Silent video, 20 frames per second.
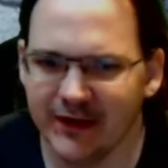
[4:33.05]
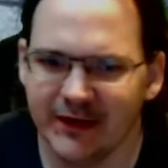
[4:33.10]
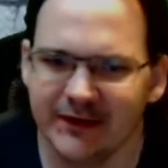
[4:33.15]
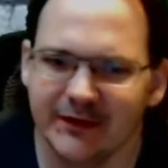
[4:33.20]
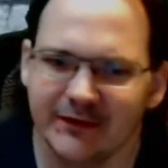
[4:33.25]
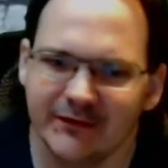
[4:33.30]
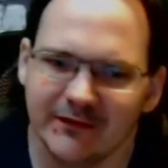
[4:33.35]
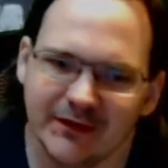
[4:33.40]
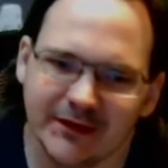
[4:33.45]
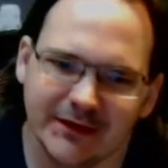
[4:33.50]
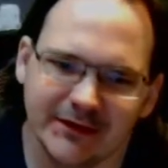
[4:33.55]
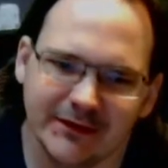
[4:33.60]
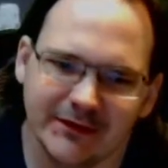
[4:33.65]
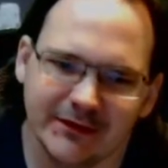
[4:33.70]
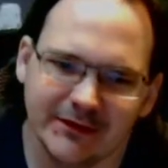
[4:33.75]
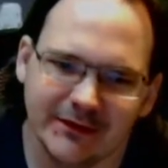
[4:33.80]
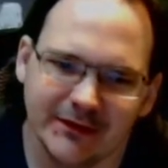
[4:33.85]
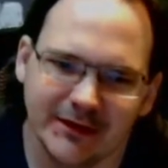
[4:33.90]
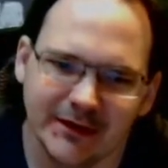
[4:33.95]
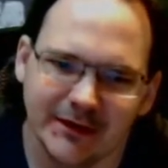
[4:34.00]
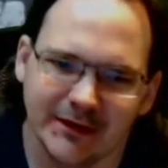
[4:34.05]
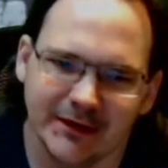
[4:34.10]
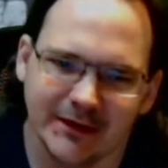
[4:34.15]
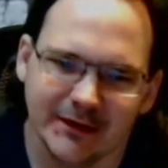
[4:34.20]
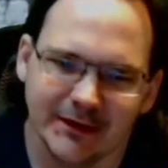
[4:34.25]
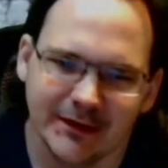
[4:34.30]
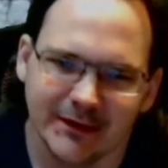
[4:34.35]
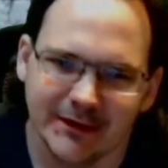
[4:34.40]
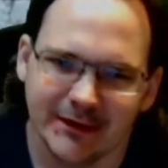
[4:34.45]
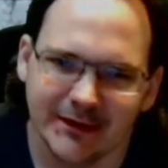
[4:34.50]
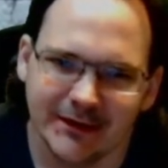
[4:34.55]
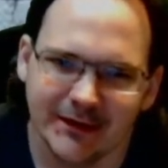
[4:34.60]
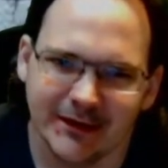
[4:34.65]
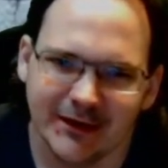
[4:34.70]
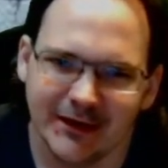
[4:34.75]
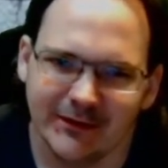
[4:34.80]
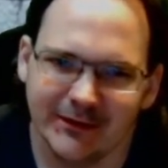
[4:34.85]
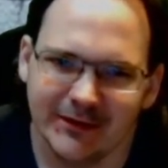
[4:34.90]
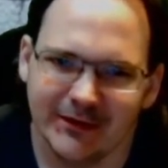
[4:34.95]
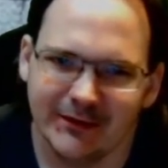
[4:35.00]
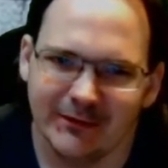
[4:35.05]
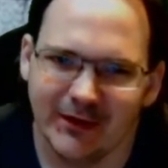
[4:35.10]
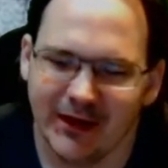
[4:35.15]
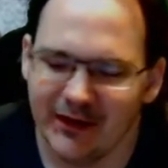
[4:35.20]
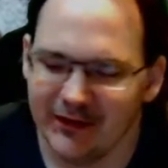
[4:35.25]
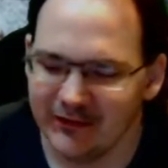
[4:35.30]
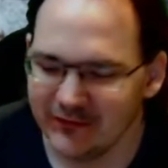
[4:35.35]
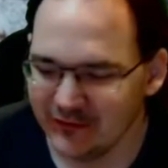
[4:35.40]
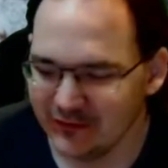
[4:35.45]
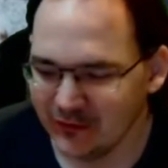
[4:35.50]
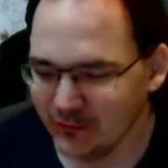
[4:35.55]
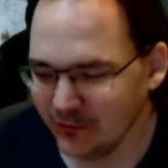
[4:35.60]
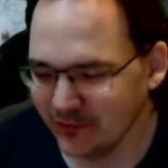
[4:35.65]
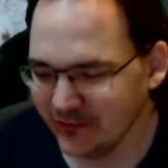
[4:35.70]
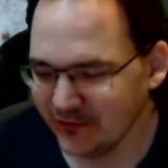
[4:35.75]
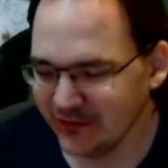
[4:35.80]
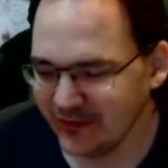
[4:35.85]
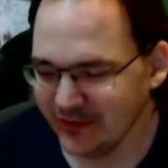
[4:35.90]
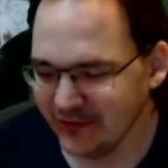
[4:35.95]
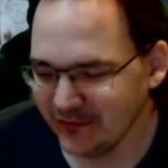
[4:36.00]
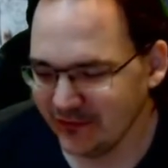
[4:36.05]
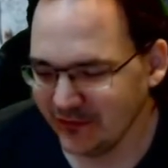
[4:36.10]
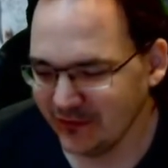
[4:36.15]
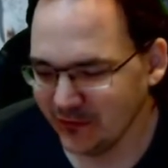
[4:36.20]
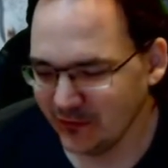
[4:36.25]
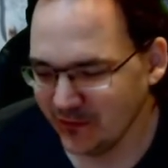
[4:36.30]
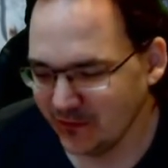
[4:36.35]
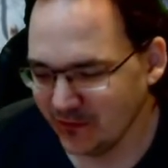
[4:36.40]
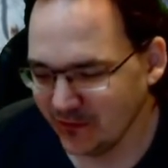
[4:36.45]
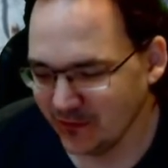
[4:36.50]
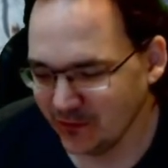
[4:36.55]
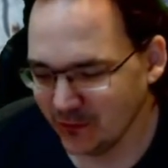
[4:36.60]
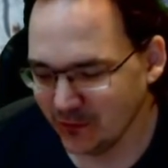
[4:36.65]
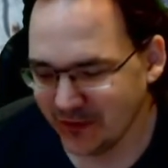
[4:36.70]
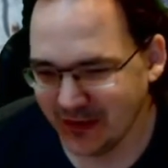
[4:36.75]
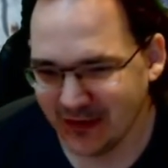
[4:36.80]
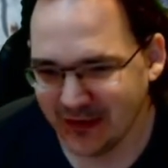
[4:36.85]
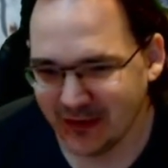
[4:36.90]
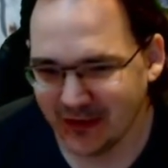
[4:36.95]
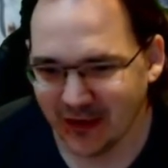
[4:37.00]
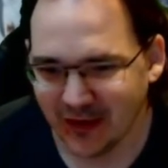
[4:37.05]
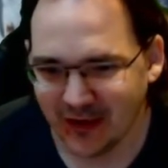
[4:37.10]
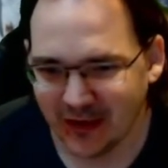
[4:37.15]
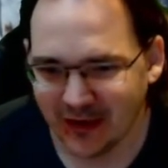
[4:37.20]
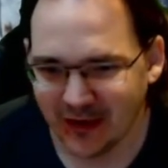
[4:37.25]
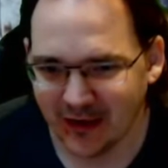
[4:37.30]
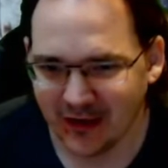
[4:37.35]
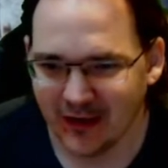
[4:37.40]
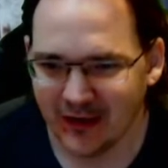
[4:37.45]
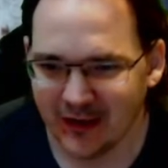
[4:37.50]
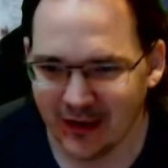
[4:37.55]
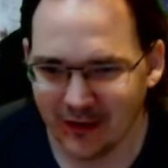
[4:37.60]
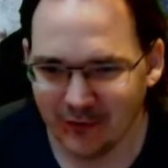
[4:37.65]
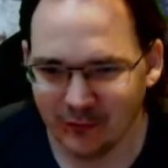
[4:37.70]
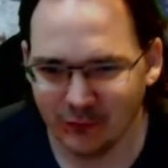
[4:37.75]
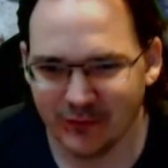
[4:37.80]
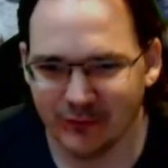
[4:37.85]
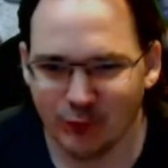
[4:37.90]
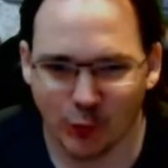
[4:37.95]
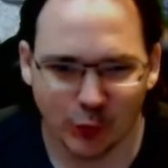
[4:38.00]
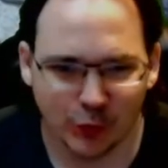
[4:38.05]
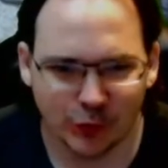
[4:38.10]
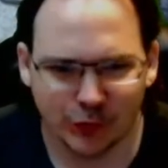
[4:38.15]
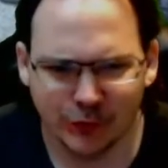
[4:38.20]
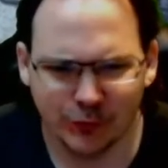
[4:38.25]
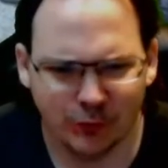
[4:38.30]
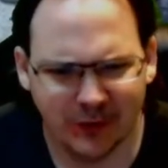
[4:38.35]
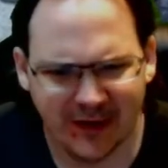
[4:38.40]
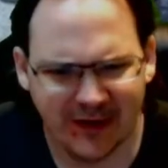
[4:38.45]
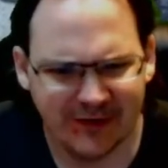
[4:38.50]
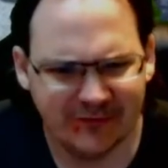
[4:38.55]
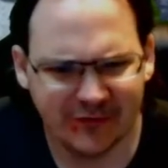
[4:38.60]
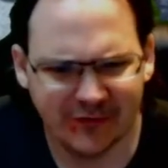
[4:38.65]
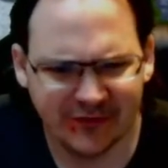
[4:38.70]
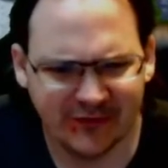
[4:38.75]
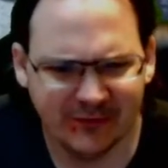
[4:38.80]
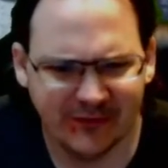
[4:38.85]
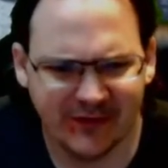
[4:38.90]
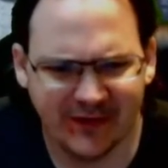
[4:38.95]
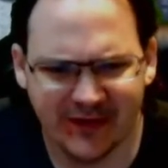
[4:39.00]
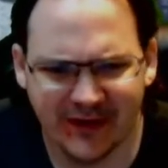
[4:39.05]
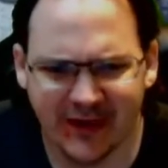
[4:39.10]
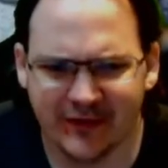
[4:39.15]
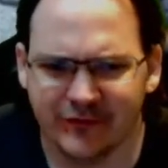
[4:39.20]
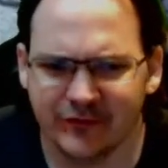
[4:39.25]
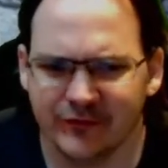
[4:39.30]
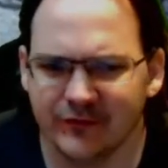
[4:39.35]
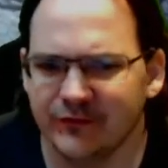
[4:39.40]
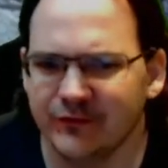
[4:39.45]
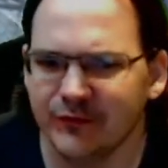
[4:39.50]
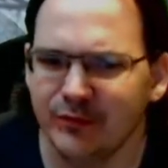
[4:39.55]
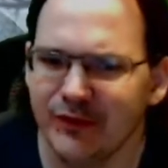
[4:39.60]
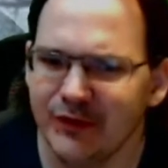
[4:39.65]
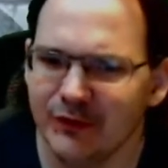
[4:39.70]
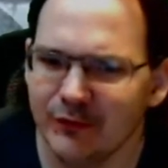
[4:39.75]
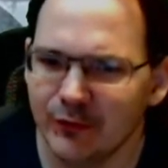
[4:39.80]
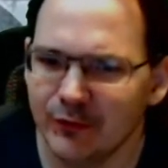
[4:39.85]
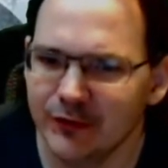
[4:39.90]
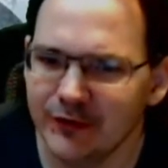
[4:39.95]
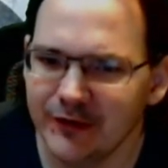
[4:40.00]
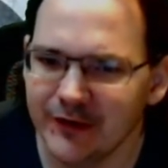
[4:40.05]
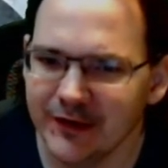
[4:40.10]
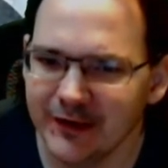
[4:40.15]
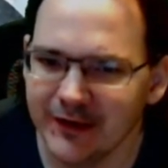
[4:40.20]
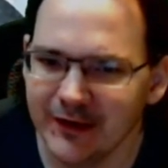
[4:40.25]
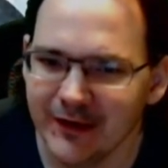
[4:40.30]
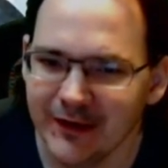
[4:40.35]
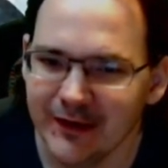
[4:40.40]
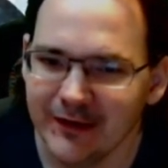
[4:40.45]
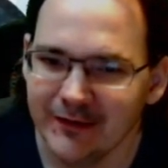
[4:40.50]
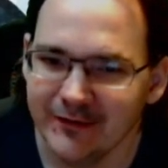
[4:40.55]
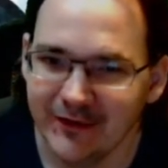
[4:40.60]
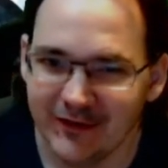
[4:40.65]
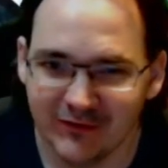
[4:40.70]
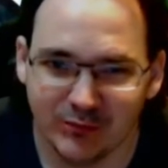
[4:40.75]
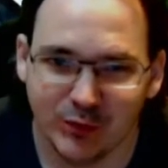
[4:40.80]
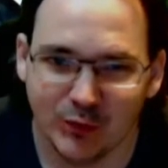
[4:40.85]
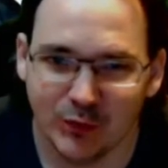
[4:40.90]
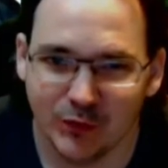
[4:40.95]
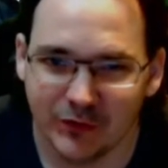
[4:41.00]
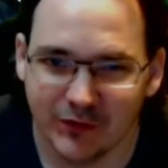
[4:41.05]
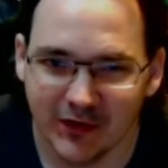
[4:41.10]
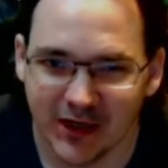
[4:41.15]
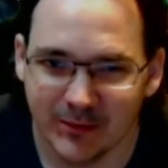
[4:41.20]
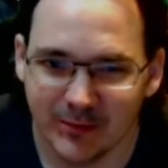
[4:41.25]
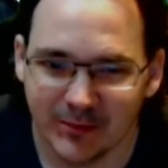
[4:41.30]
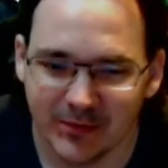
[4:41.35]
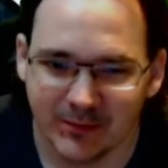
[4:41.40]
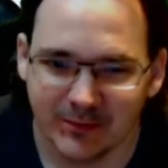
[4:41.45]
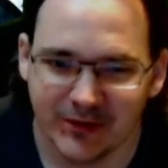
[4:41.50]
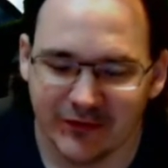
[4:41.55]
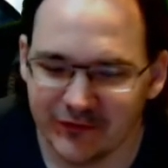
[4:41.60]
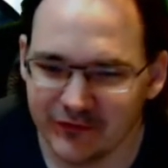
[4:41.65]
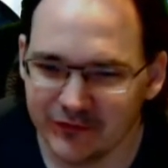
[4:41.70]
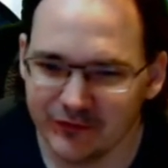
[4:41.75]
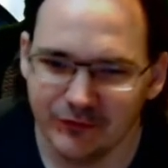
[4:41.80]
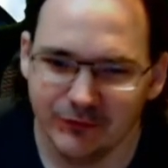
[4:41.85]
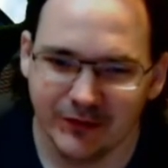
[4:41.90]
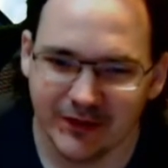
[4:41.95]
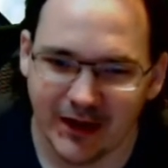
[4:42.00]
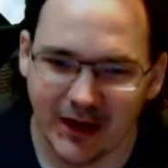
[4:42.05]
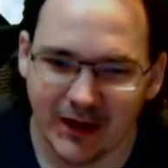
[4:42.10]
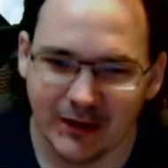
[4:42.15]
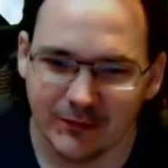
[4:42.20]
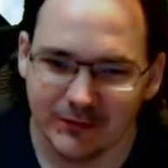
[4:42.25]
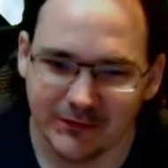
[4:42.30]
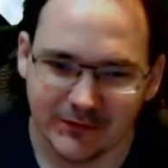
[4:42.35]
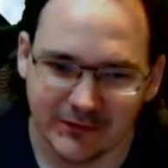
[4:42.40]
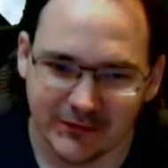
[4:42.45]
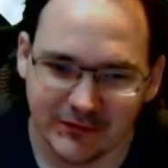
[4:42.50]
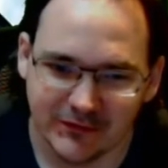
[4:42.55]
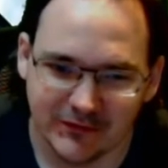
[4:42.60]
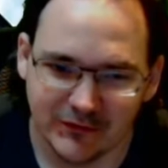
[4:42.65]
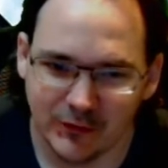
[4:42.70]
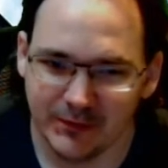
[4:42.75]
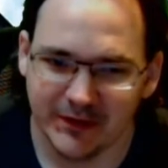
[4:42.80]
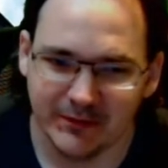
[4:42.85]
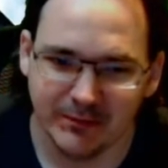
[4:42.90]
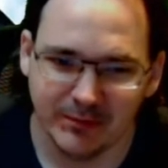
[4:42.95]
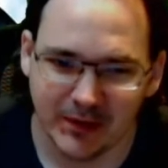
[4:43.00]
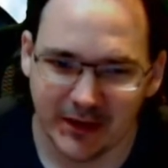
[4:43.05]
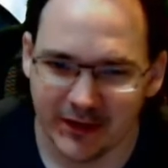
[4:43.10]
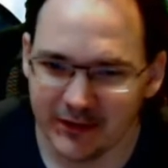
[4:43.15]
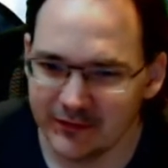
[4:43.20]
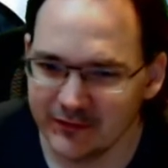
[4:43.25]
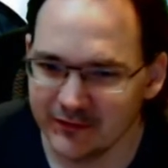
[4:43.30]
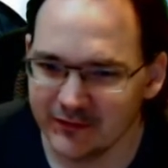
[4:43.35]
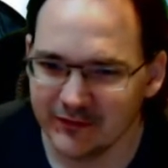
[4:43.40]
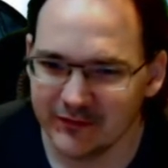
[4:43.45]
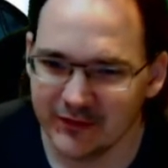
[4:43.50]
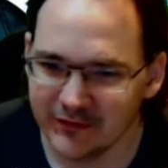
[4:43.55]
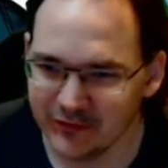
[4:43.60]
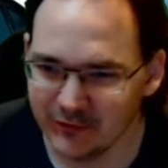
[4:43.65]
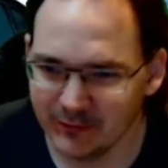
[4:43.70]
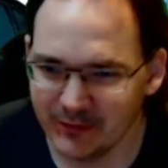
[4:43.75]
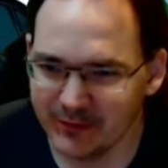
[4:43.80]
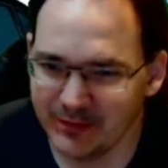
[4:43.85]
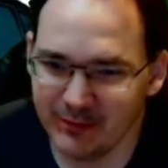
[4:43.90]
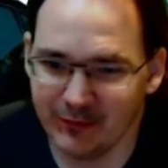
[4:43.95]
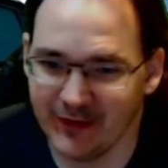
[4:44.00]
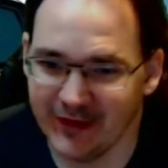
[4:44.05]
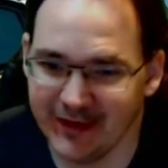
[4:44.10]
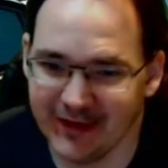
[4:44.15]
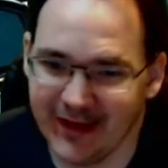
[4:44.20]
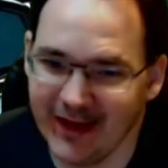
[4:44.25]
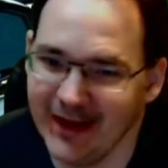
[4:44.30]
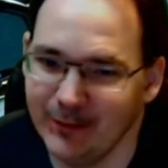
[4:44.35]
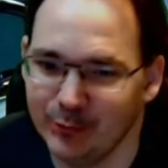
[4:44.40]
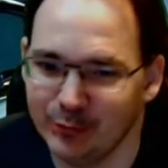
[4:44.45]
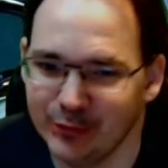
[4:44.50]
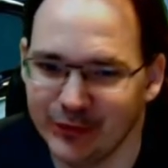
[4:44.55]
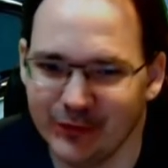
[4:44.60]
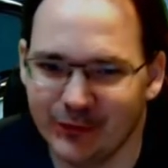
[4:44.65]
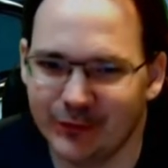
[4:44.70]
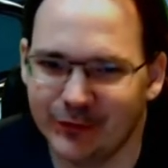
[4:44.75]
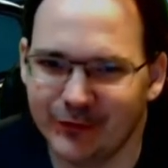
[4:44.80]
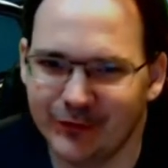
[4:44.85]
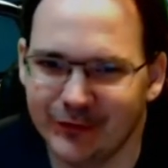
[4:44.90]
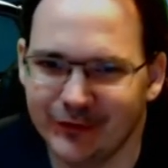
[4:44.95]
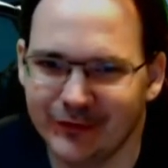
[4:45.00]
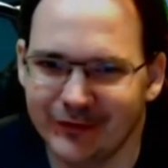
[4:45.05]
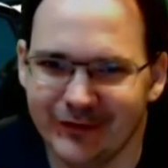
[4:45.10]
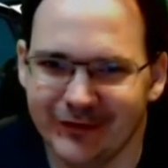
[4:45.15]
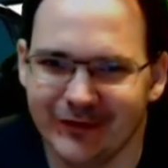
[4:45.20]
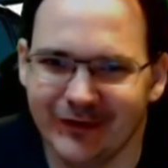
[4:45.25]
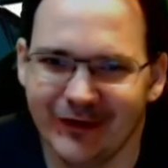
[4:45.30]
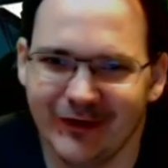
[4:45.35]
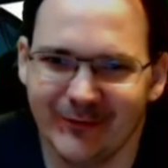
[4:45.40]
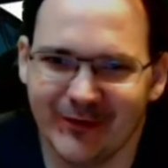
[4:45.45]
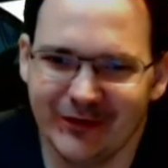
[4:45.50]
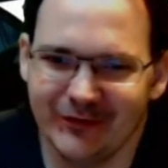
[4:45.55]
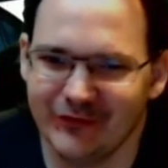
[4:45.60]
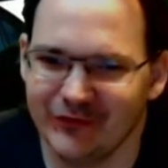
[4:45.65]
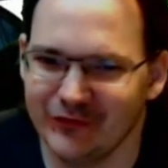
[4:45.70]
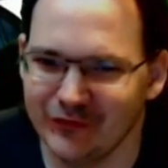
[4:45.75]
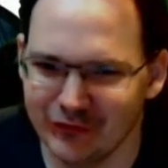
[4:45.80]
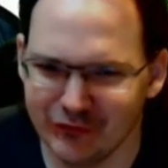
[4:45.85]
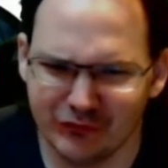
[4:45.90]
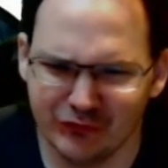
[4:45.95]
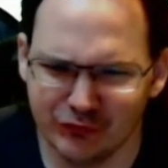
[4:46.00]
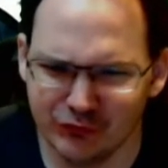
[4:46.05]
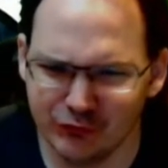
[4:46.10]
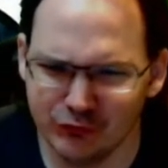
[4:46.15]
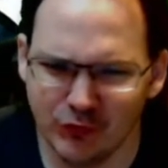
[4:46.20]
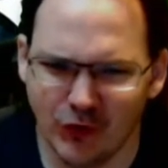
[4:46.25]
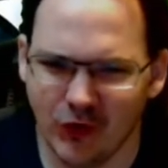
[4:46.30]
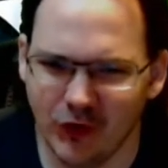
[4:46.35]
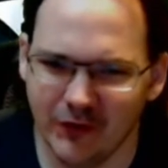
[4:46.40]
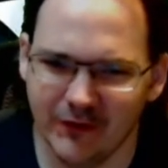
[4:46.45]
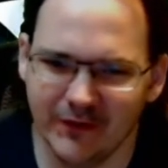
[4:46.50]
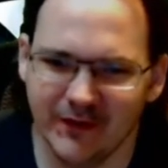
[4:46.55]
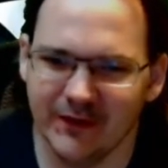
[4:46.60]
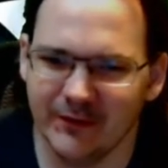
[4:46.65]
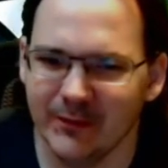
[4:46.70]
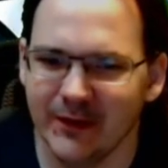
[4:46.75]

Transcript: And it's like, dude, as cool as it is to get a reward or whatever, something extra for pre-ordering, that's bullcrap. I mean, you're screwing out so many players, so many people that can't pre-order. You know, I mean, you screw all of them.